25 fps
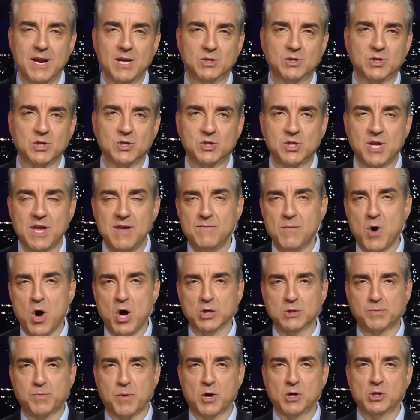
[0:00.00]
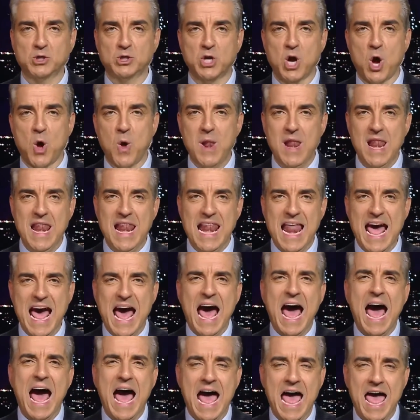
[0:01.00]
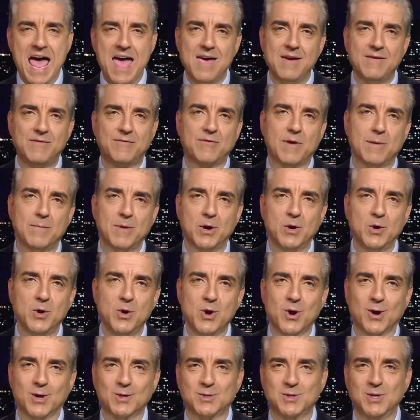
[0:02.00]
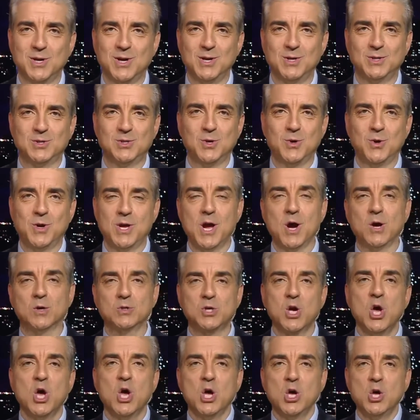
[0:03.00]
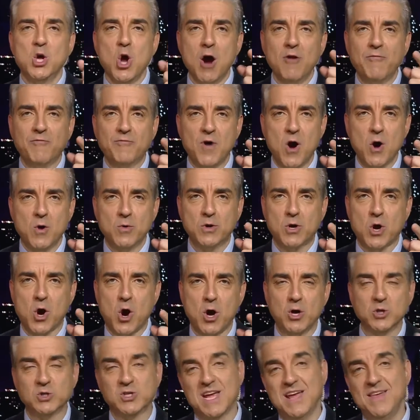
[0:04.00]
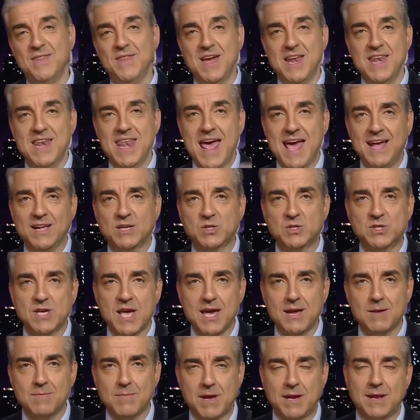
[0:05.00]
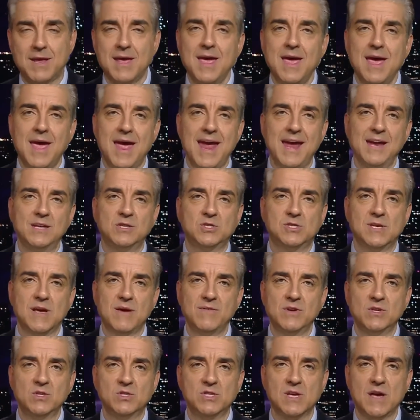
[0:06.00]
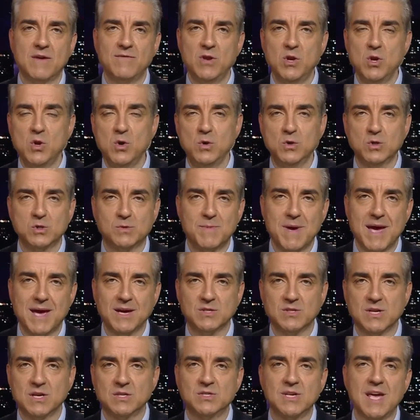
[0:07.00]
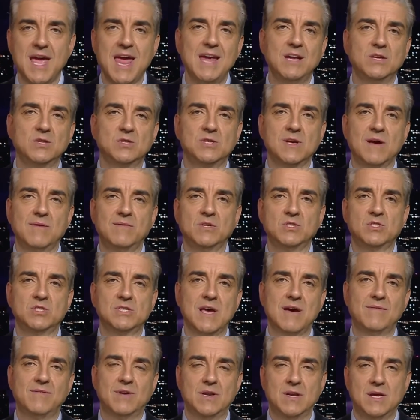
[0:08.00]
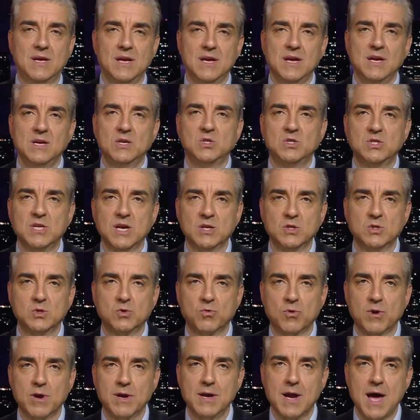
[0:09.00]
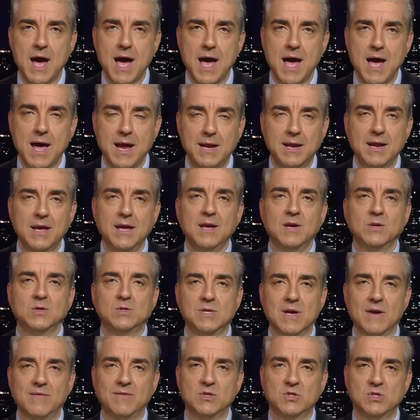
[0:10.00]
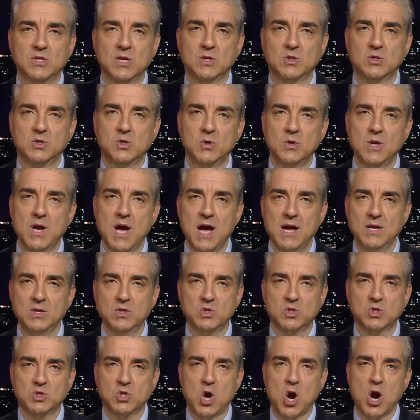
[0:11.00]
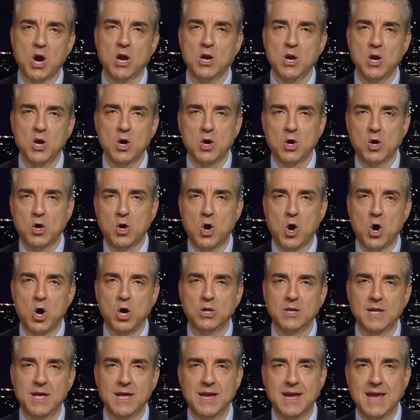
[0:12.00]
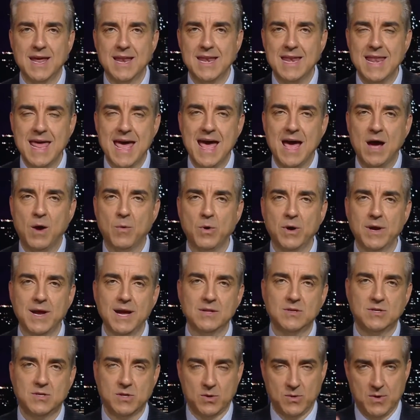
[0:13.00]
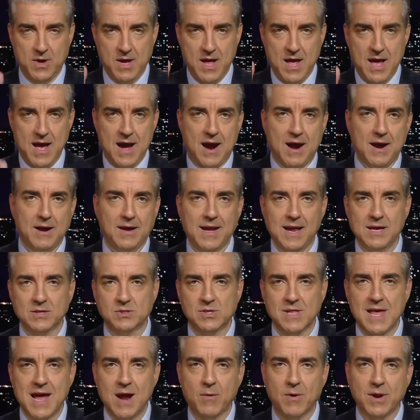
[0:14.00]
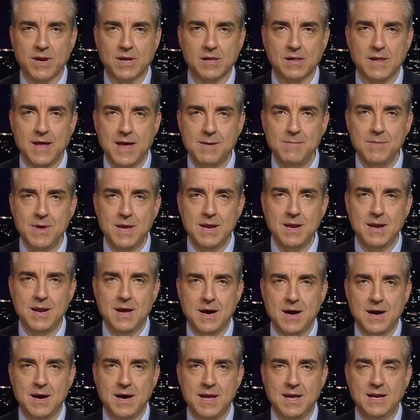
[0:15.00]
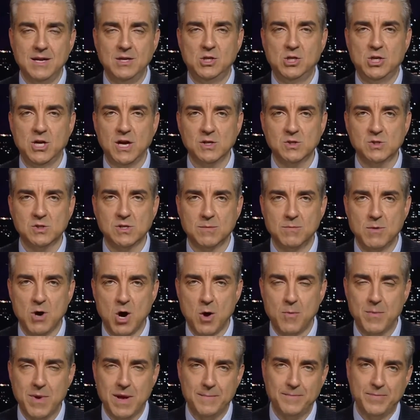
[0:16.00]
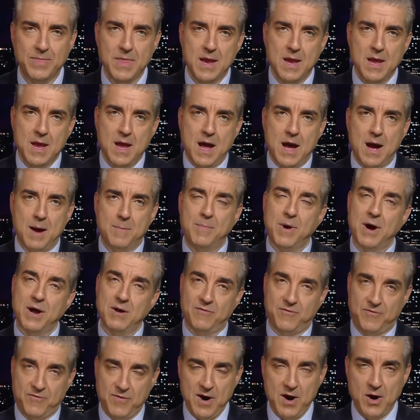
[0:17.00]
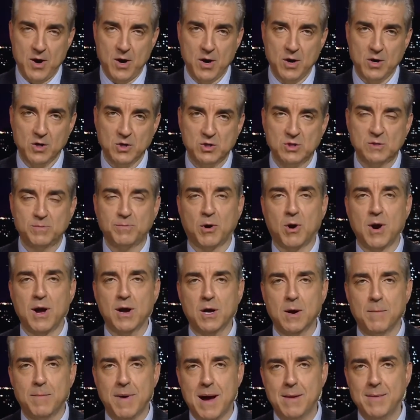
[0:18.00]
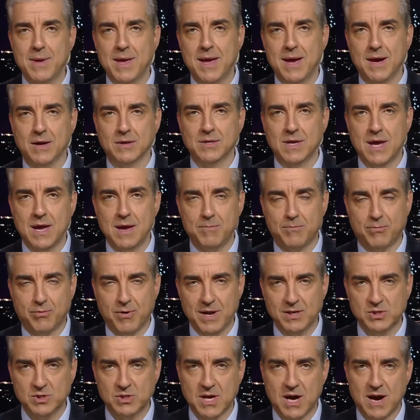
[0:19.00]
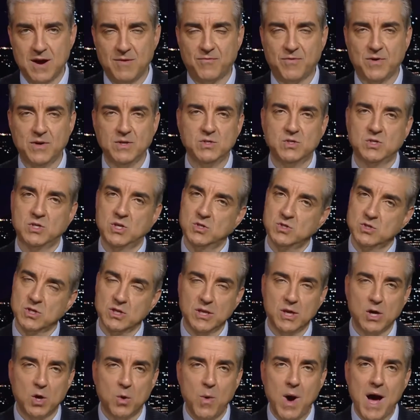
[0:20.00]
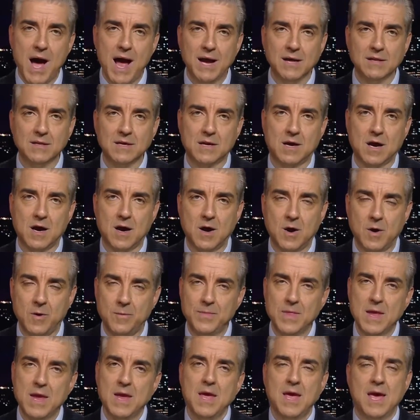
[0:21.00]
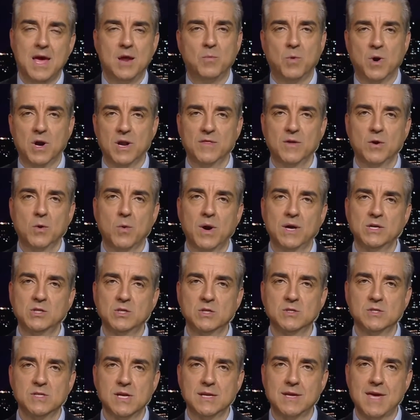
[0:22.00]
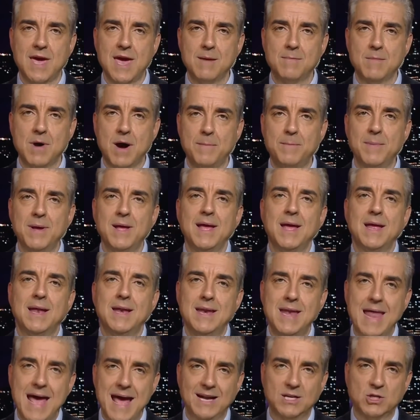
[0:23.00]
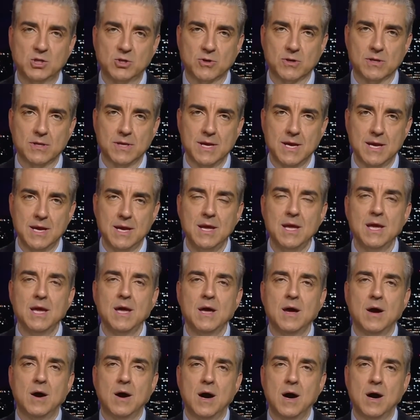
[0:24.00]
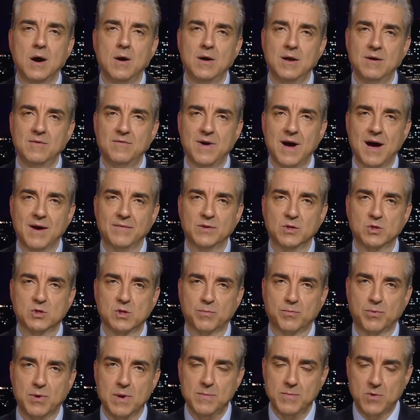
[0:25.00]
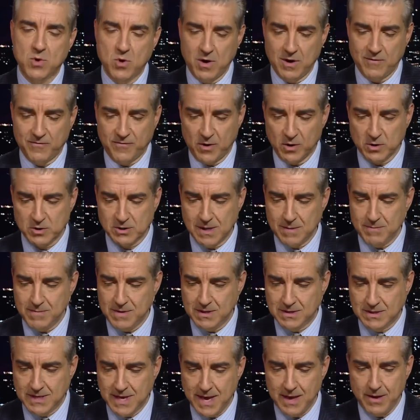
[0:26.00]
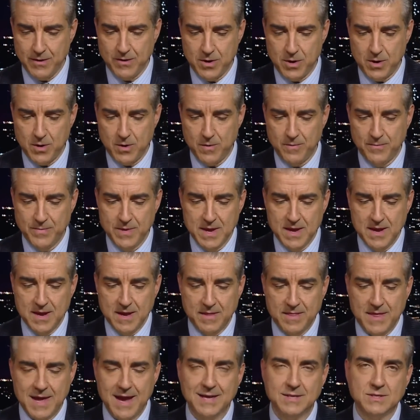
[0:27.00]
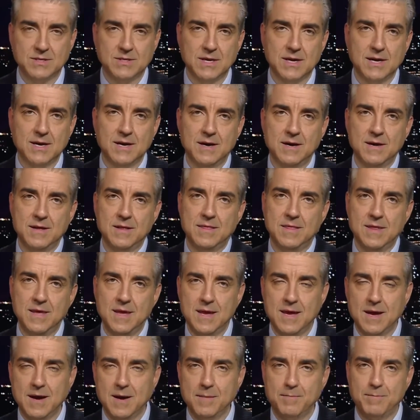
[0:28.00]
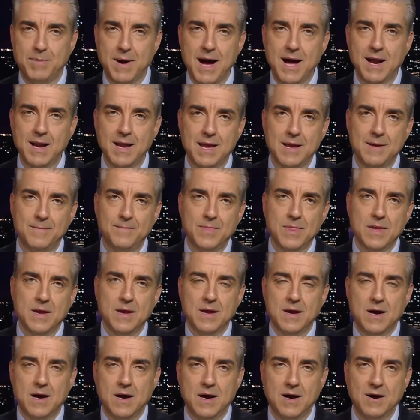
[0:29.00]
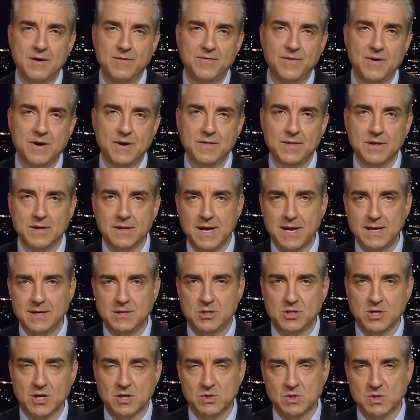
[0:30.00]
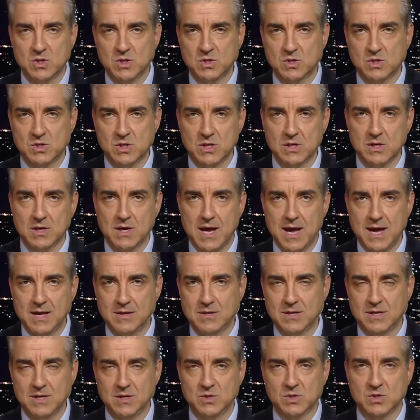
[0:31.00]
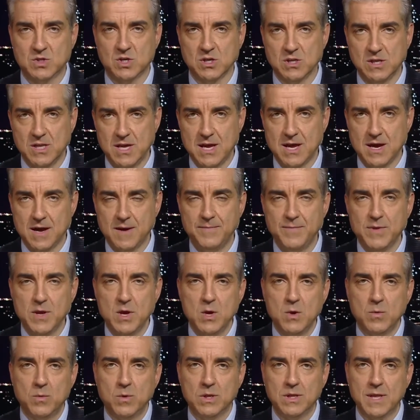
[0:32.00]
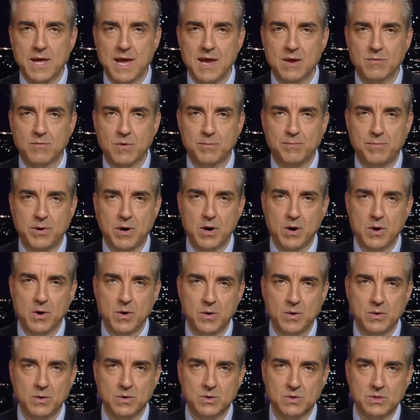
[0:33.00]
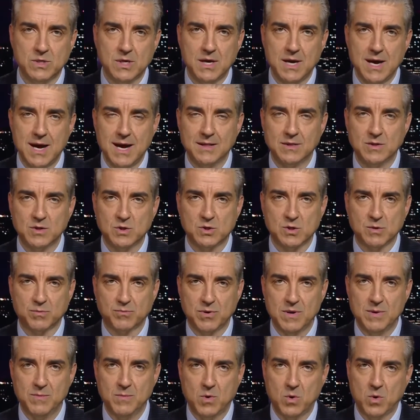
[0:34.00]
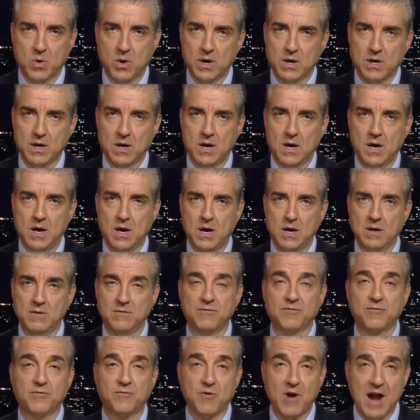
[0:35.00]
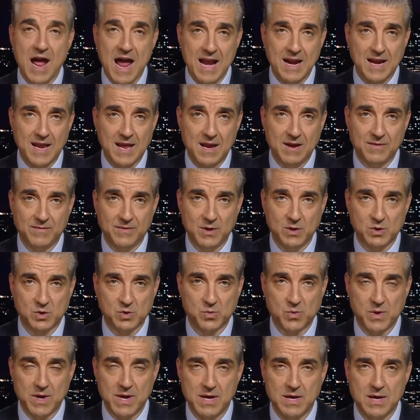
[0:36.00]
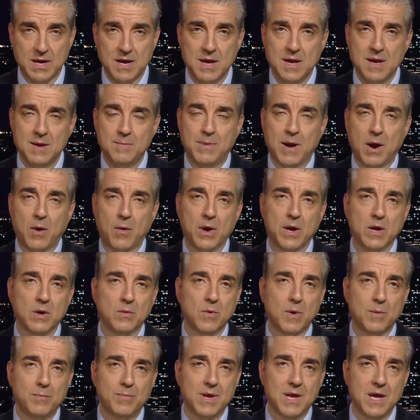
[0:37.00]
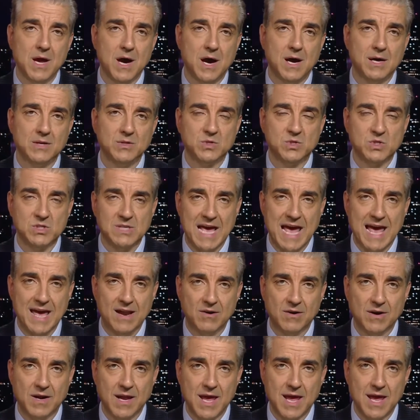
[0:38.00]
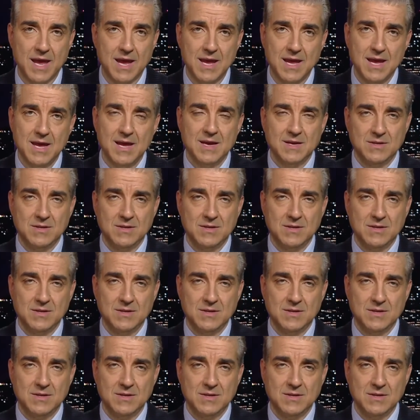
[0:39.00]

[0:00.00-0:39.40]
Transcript: It's the Steve Malzberg Show live from our New York City studios. Your phone calls in the next segment, 877 Newsmax. That's 877 639 7629. Start calling now. We'll get to our guest, Larry Klayman, uh, in just a moment. Uh, but first, Barack Obama held a press conference just a little while ago, and one of the questions that came up naturally uh, involve the Supreme Court. First, let me tell you that uh, the uh, body of uh, the late Justice uh, Antonin Scalia will lay in repose uh, at the Supreme Court on Friday of this week. Burial will be on Saturday.